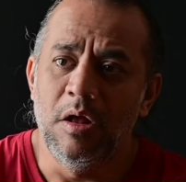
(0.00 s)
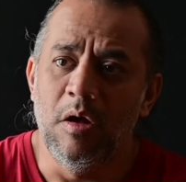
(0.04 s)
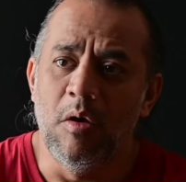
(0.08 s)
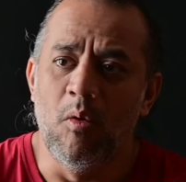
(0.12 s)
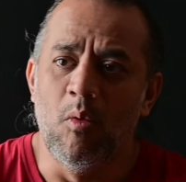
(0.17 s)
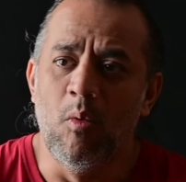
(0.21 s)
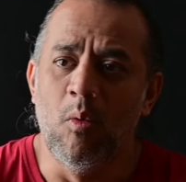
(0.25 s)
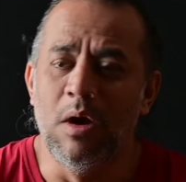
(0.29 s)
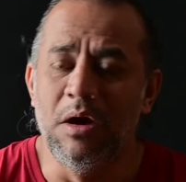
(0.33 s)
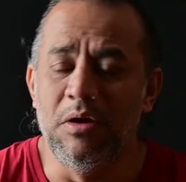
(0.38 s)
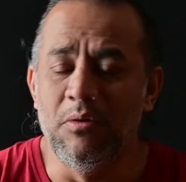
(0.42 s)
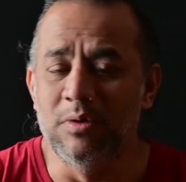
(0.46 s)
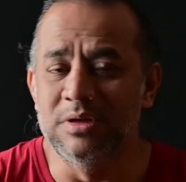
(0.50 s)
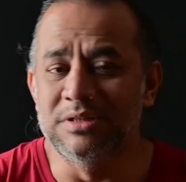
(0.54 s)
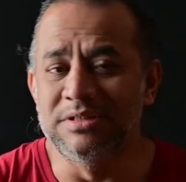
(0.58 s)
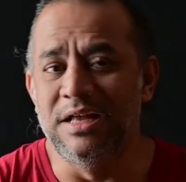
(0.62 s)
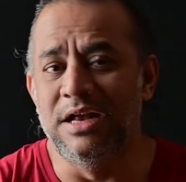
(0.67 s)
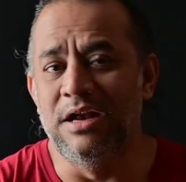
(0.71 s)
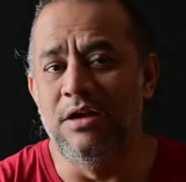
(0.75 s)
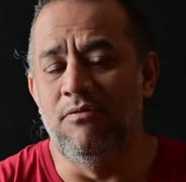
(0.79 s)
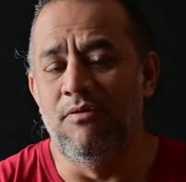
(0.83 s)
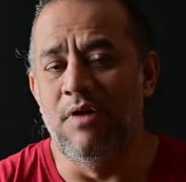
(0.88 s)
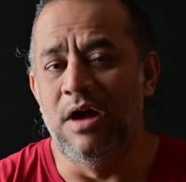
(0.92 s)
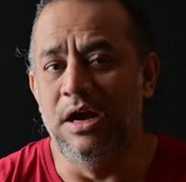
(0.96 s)
What was the
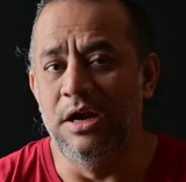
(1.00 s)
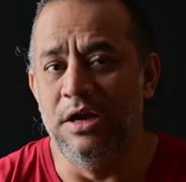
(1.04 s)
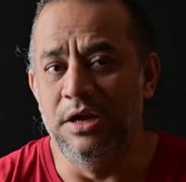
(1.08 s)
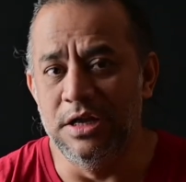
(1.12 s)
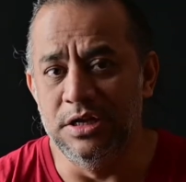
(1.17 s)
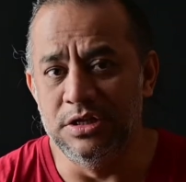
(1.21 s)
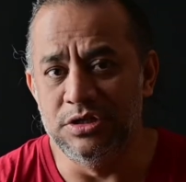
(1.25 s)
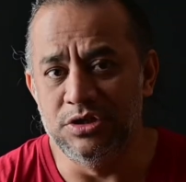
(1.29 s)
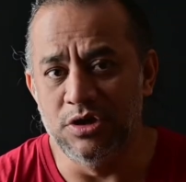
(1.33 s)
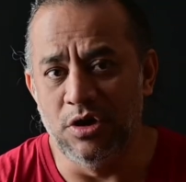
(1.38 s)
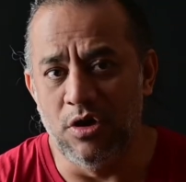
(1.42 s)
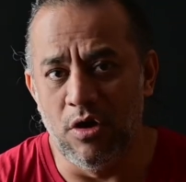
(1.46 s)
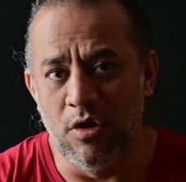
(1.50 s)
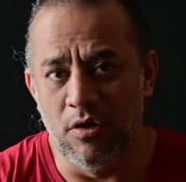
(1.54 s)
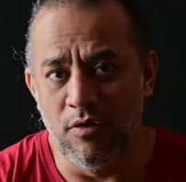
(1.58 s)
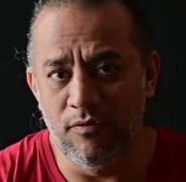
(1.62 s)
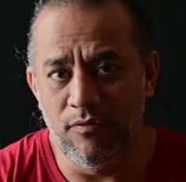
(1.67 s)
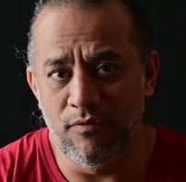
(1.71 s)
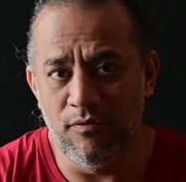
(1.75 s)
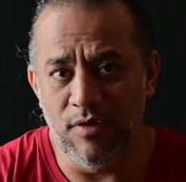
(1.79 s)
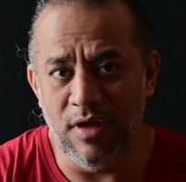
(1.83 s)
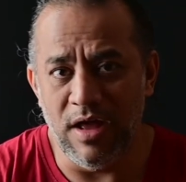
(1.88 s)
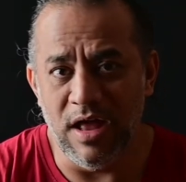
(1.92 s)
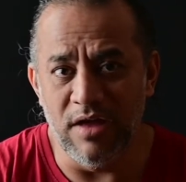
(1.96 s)
advantage
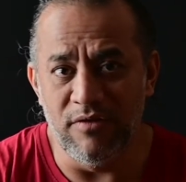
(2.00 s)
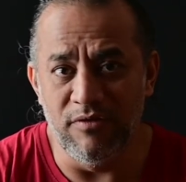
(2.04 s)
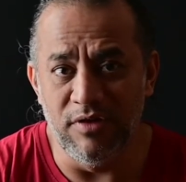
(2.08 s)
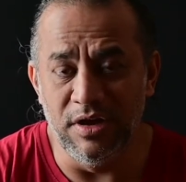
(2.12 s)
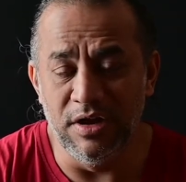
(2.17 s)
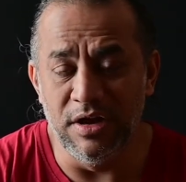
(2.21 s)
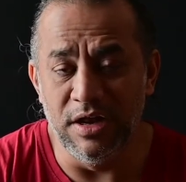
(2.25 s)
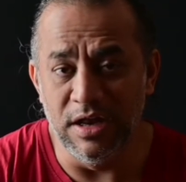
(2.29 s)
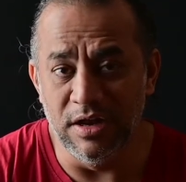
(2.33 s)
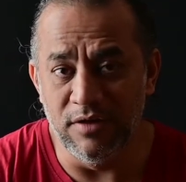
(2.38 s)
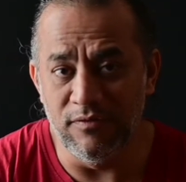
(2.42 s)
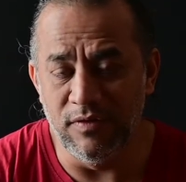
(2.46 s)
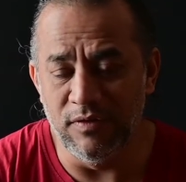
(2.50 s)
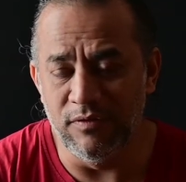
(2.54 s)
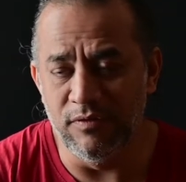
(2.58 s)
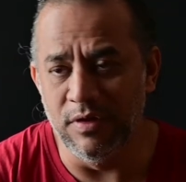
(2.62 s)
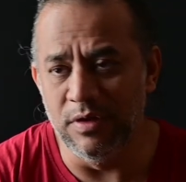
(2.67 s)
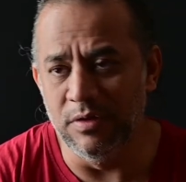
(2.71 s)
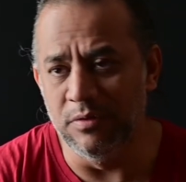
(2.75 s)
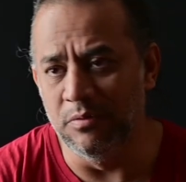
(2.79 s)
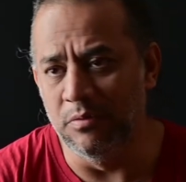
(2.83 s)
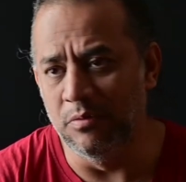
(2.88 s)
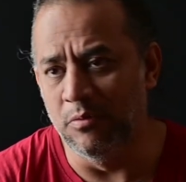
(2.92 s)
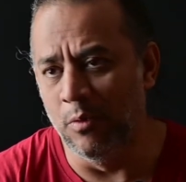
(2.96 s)
of having D850?